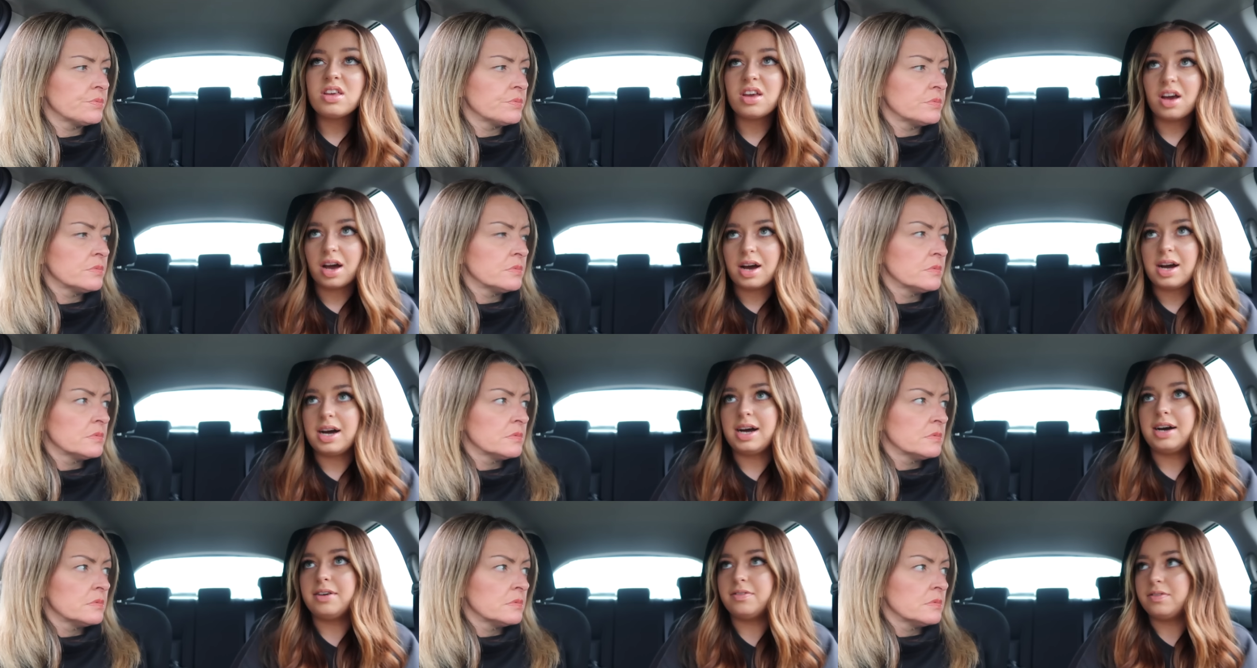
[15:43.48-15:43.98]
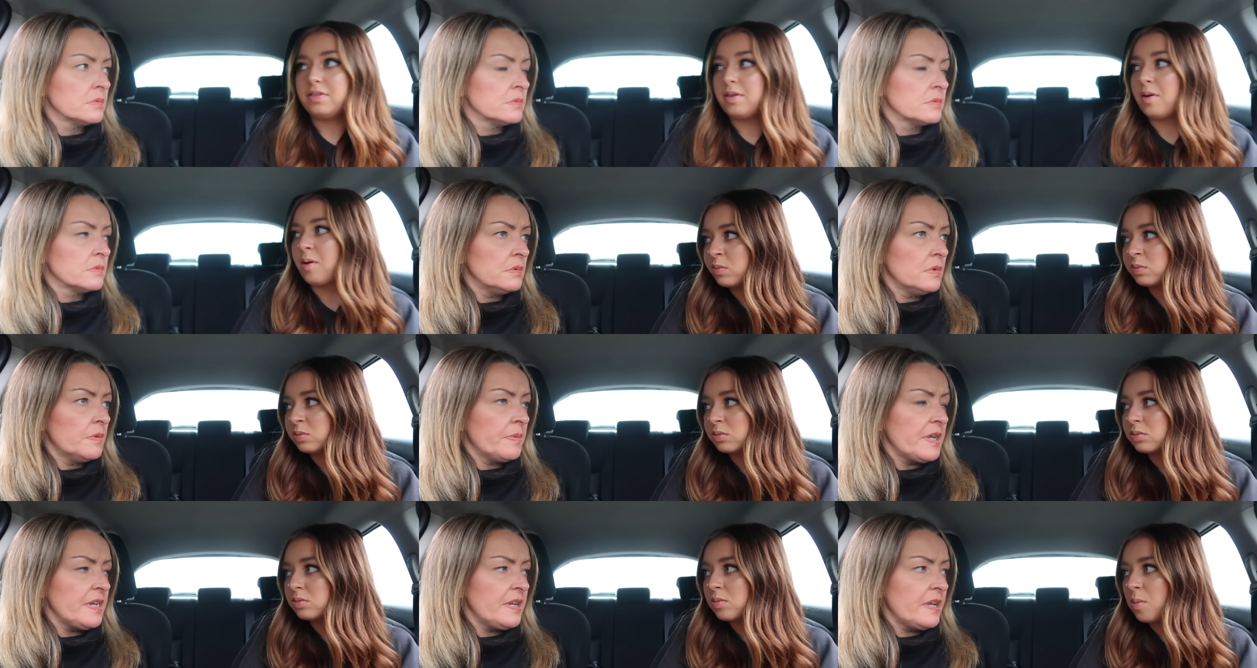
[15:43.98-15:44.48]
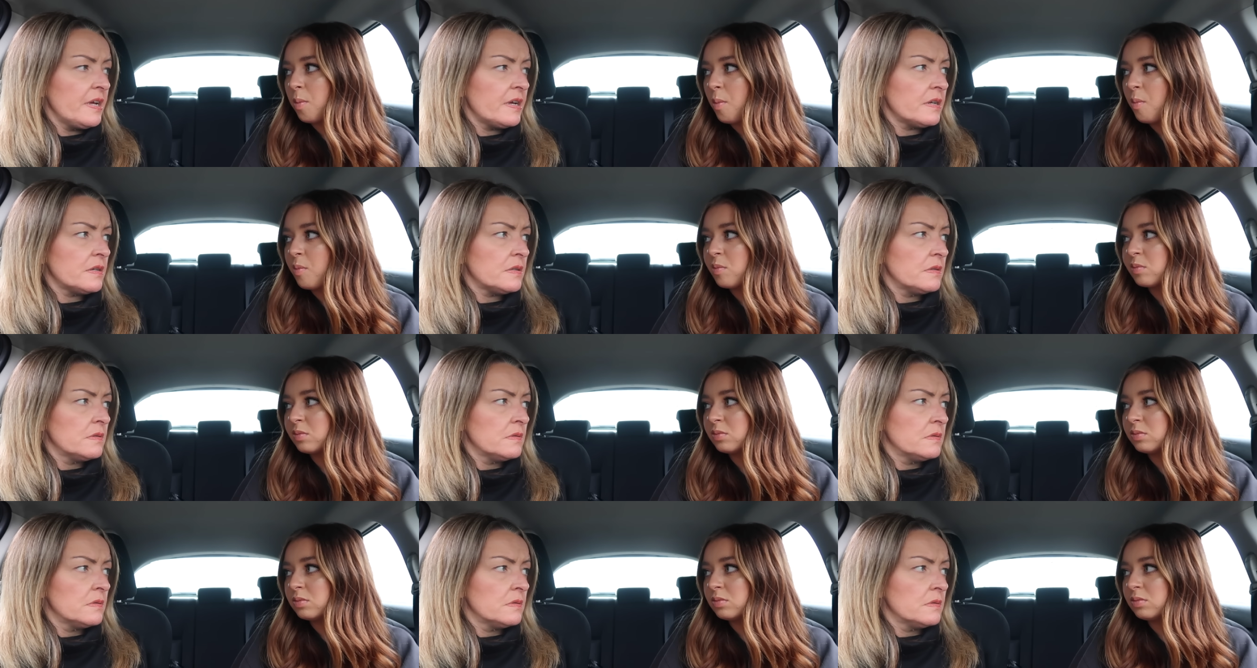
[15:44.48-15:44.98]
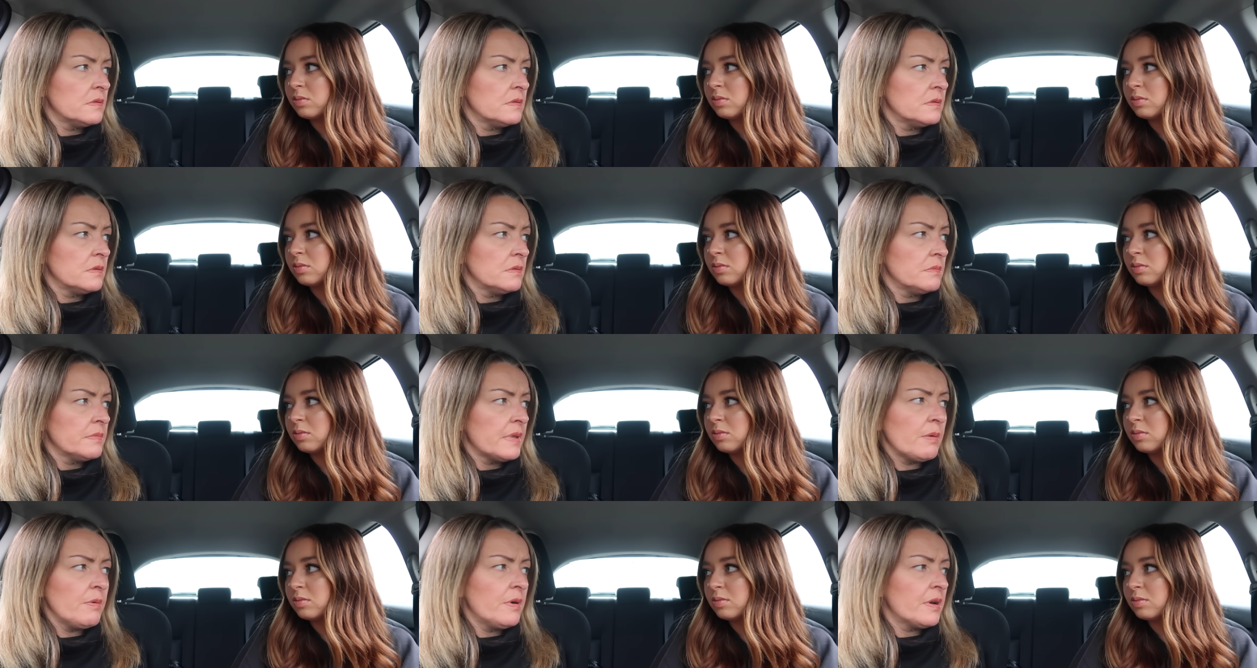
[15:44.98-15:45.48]
Speaker 1: You have.
Speaker 2: What about your dad?
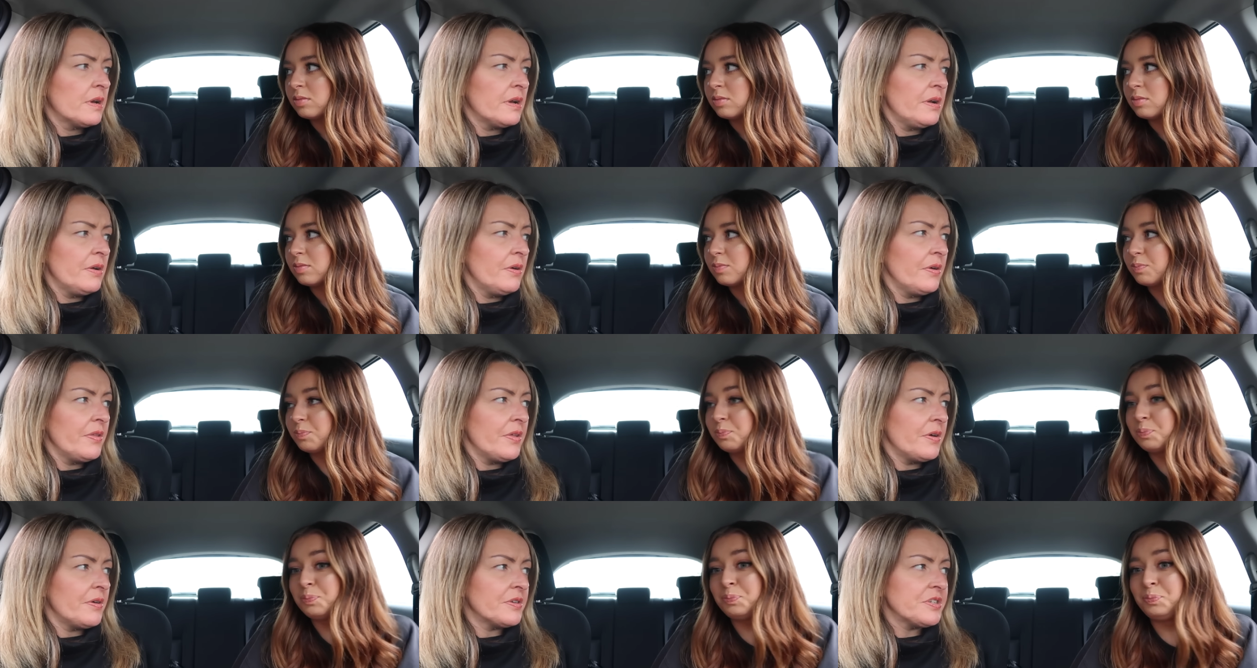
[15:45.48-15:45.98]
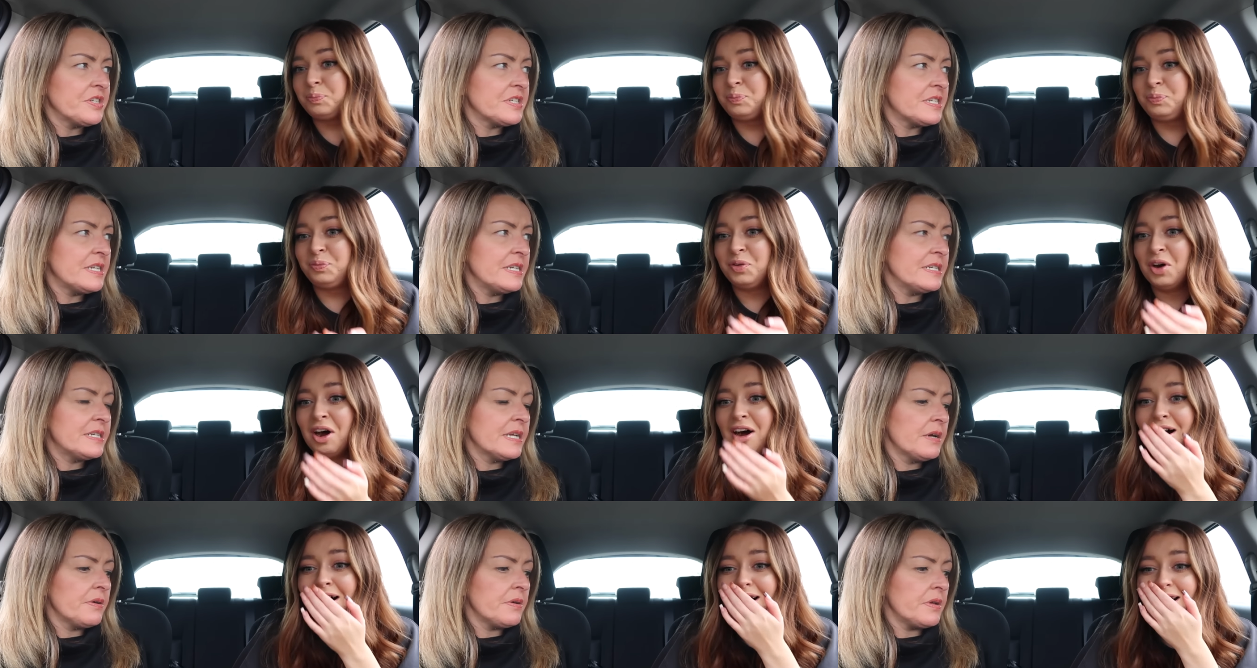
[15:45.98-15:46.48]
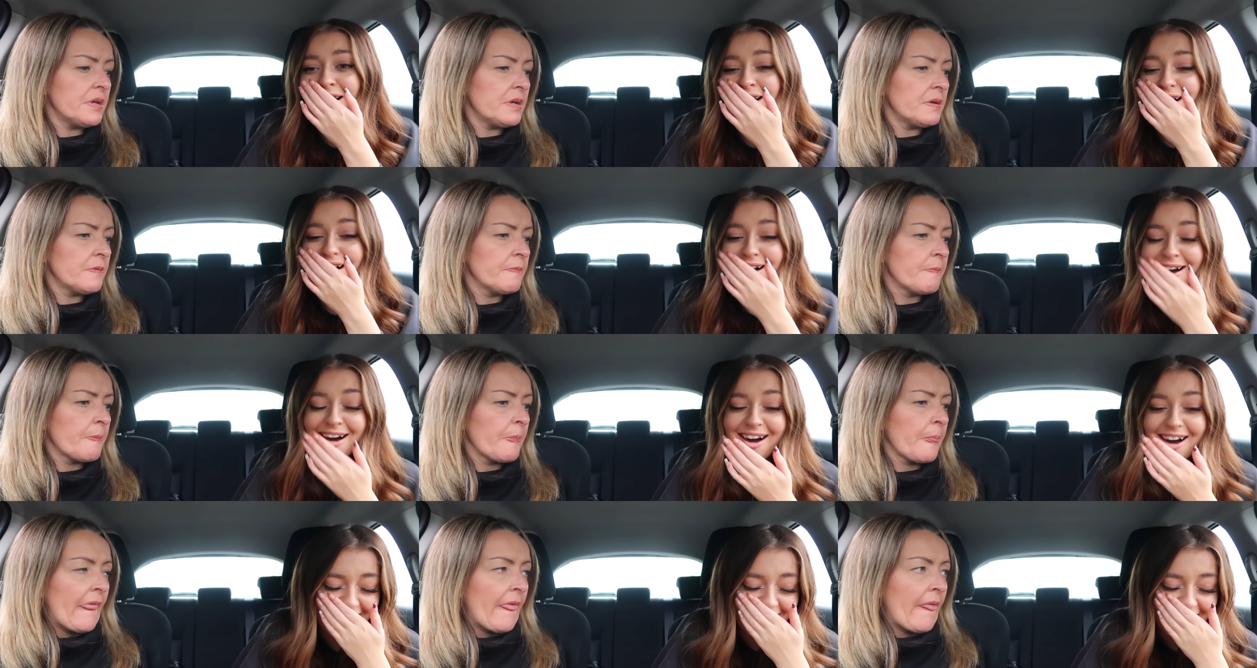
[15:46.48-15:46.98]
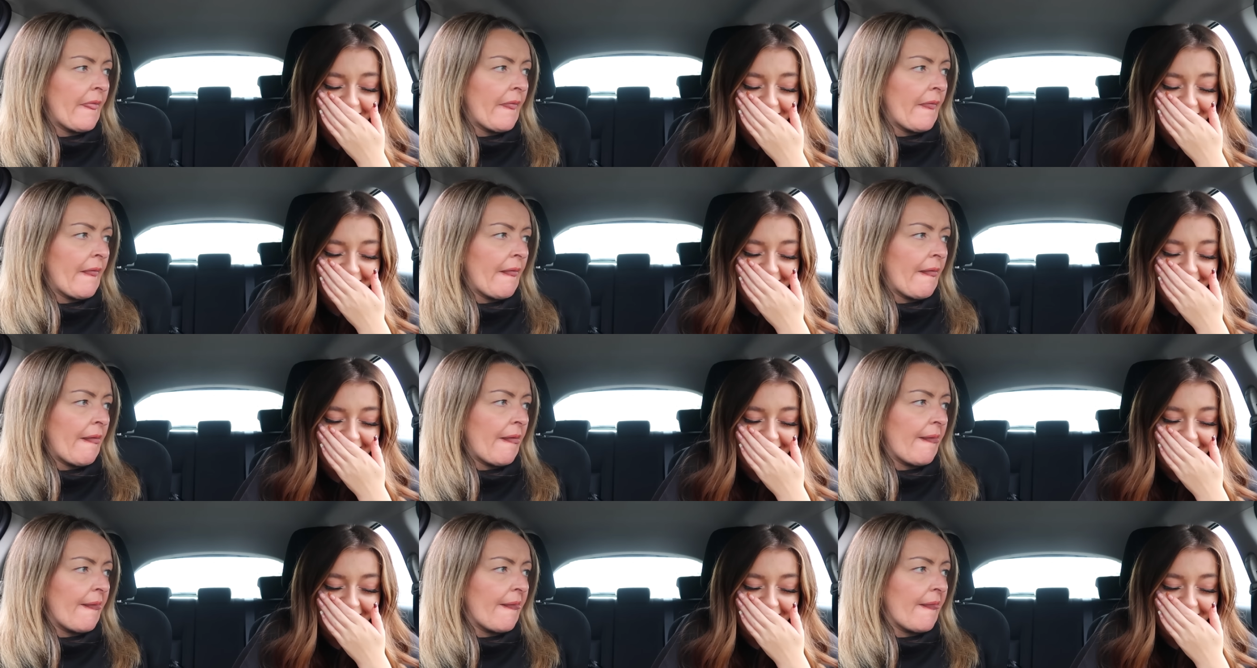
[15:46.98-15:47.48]
That wasn't a lie though, I didn't tell you.
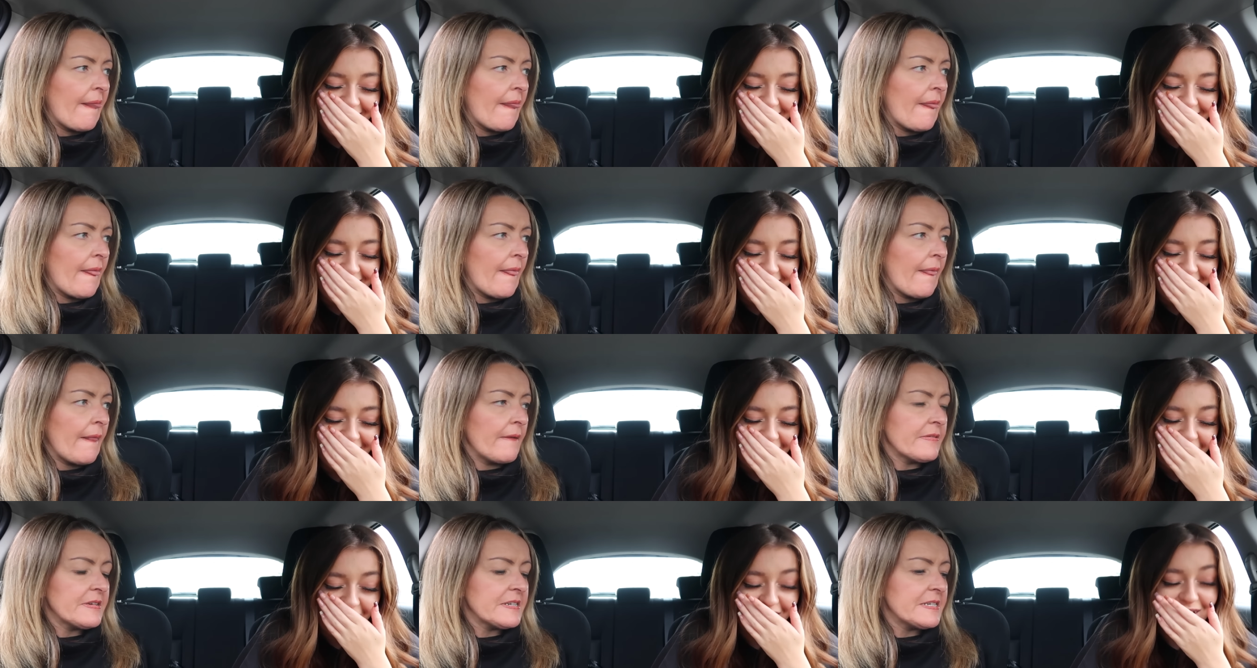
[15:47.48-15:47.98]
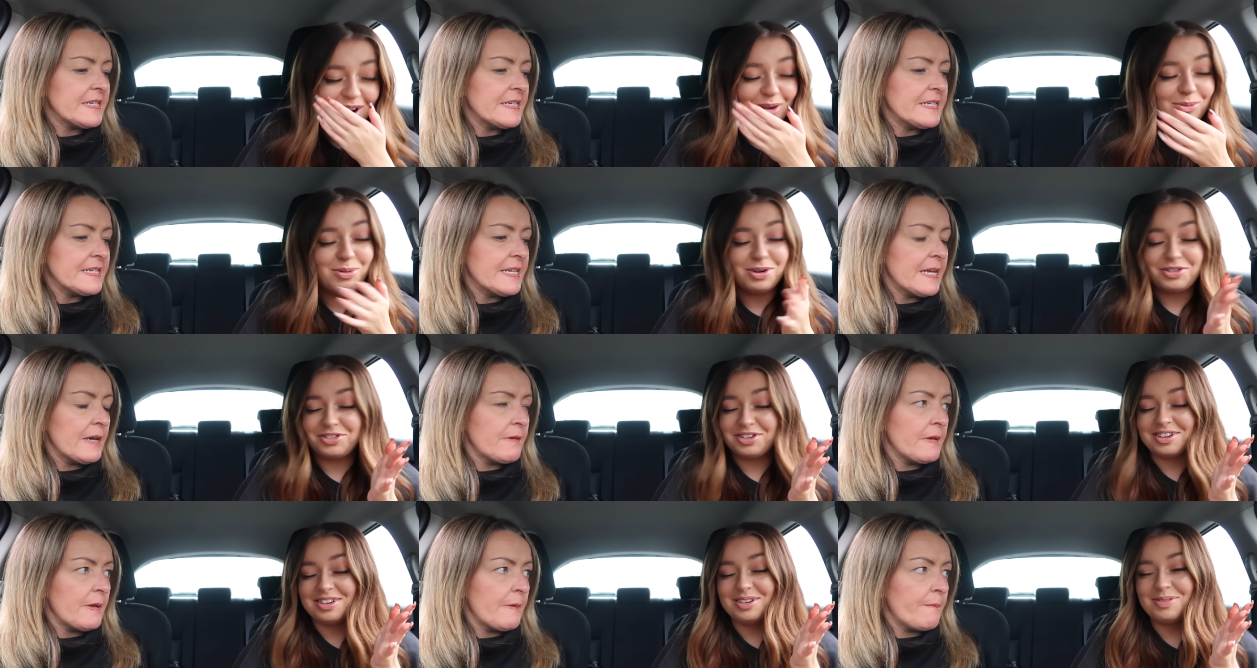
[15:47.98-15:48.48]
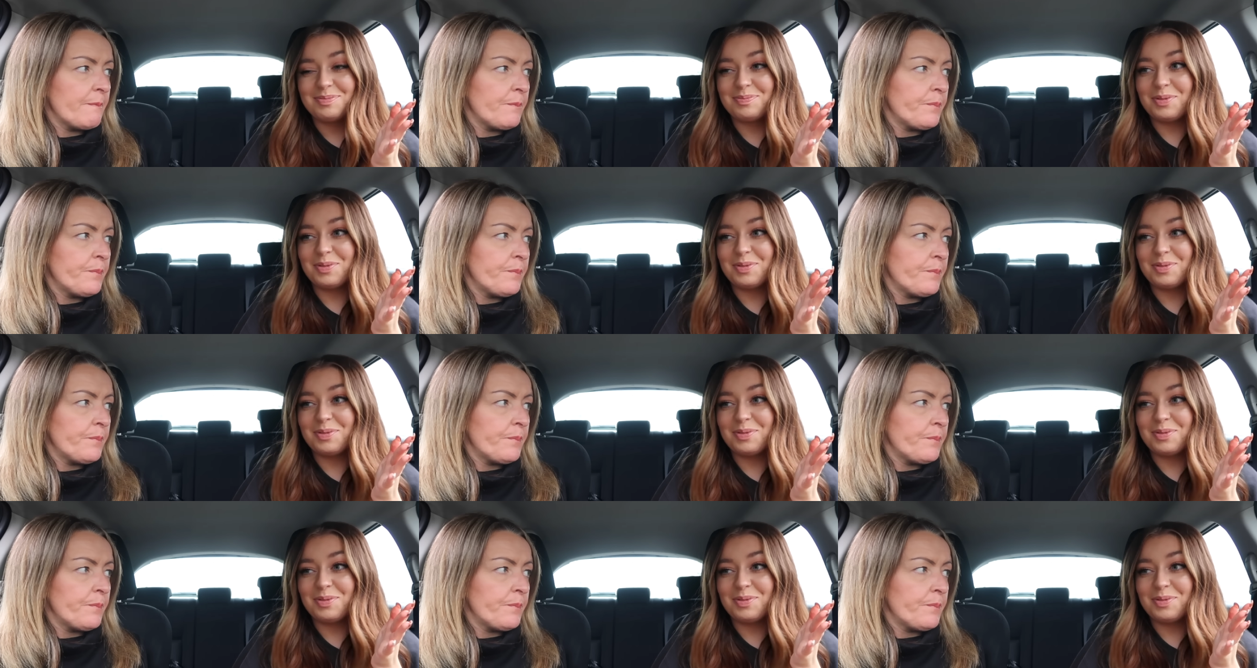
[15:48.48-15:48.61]
I just I wasn't.